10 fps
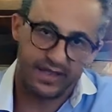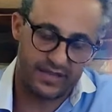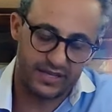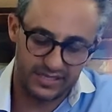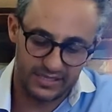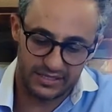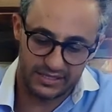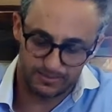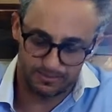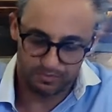this
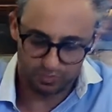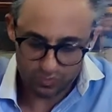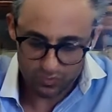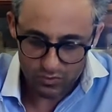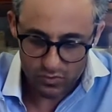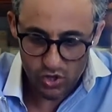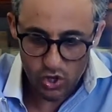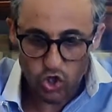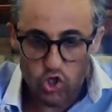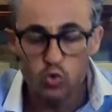is
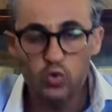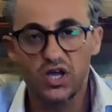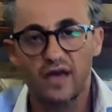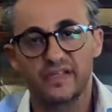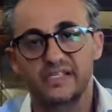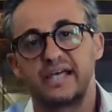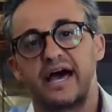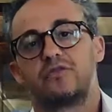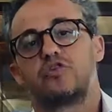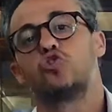you would
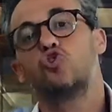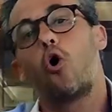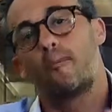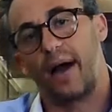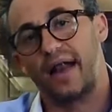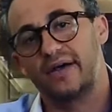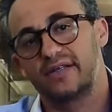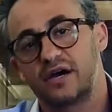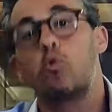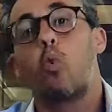understand your
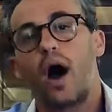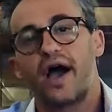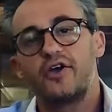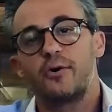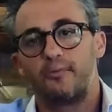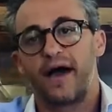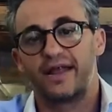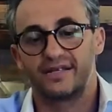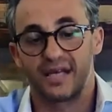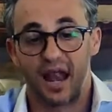palate and why your
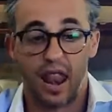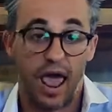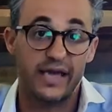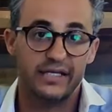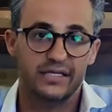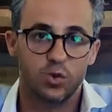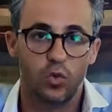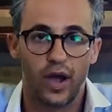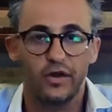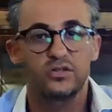palate likes the
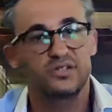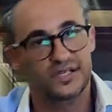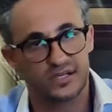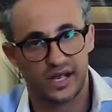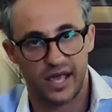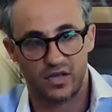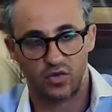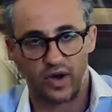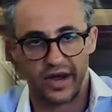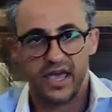wine or doesn't like the
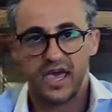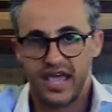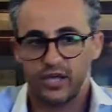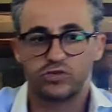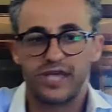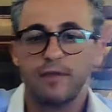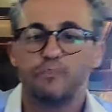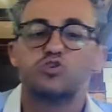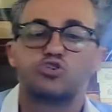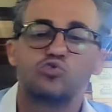wine. It would help
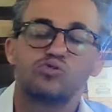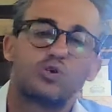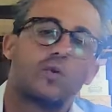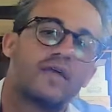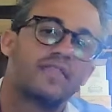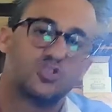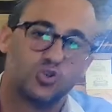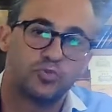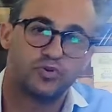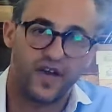you choose a wine that
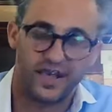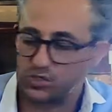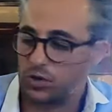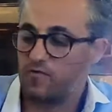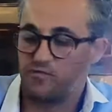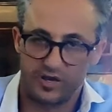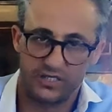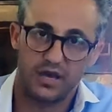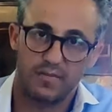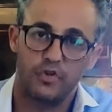you prefer. So if, for
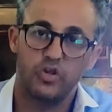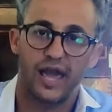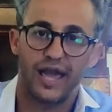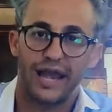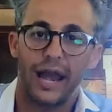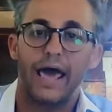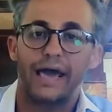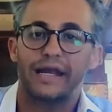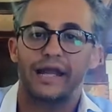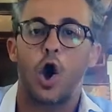example, you like
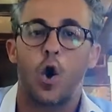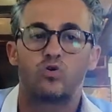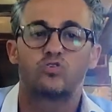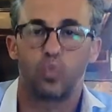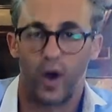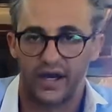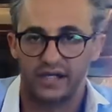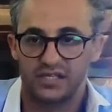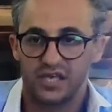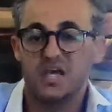lightly oaked
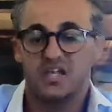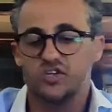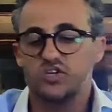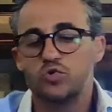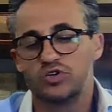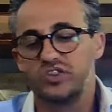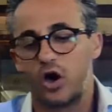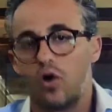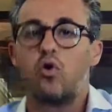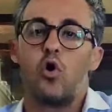wines, then you would
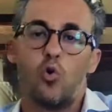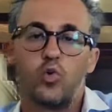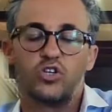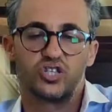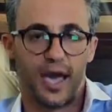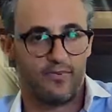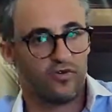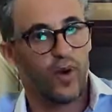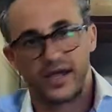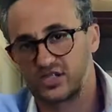know which type
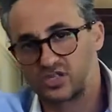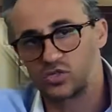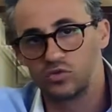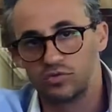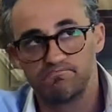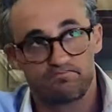of wines to